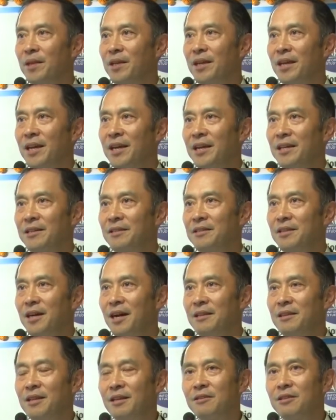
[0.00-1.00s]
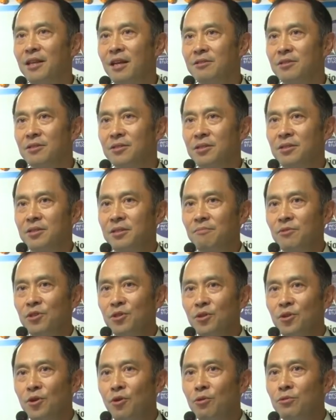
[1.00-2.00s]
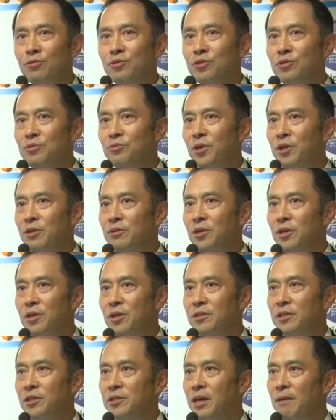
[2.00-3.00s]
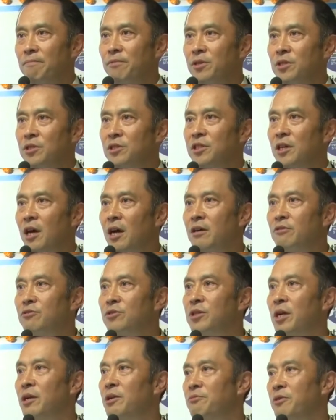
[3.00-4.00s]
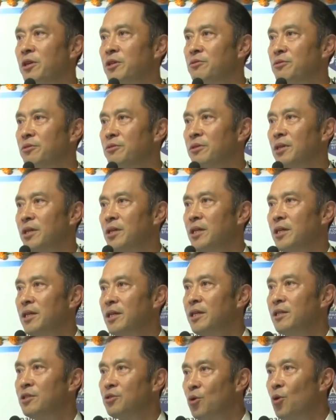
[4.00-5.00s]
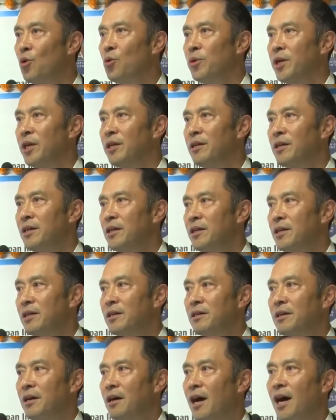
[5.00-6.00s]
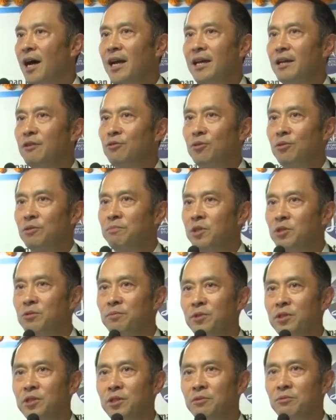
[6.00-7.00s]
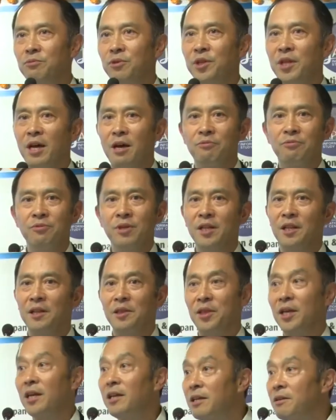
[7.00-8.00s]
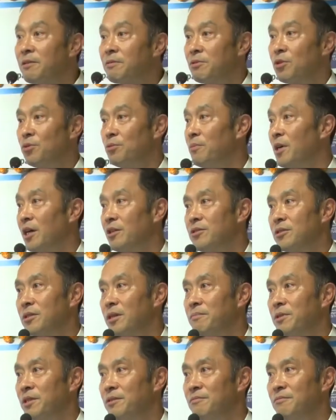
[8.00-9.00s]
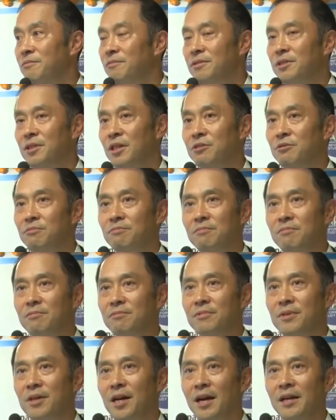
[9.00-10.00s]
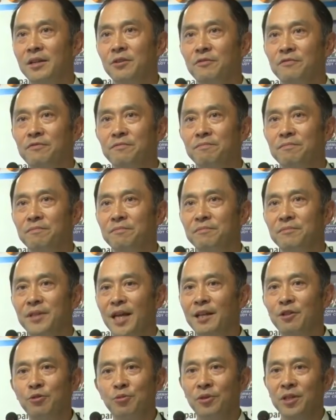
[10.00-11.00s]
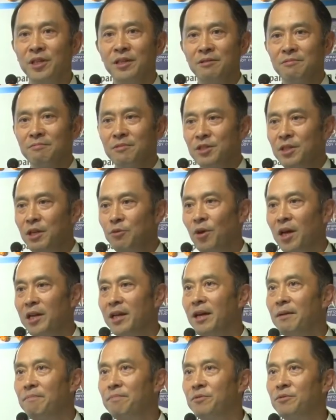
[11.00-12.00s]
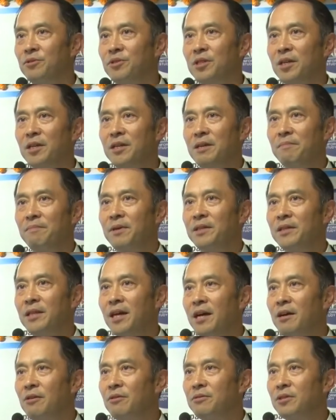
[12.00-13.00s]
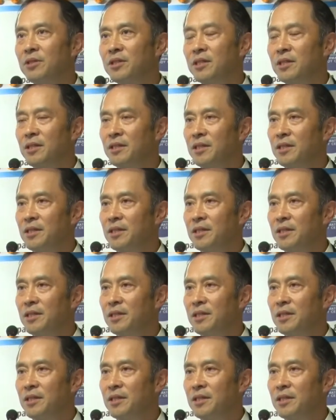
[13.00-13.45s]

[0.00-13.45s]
and I think that's the similar culture where the Japanese young generation is going. I entered Mitsubishi without really thinking too much. I mean, just kind of entering and see what happens. But now the